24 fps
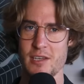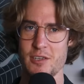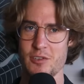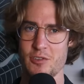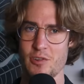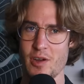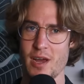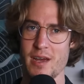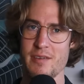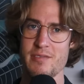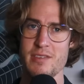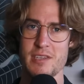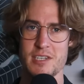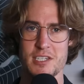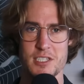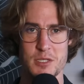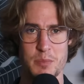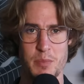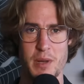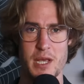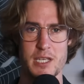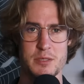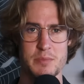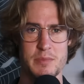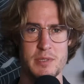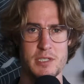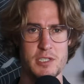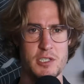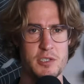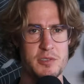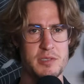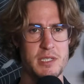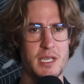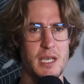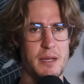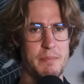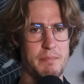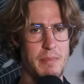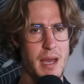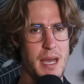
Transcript: and you drive the displacement using a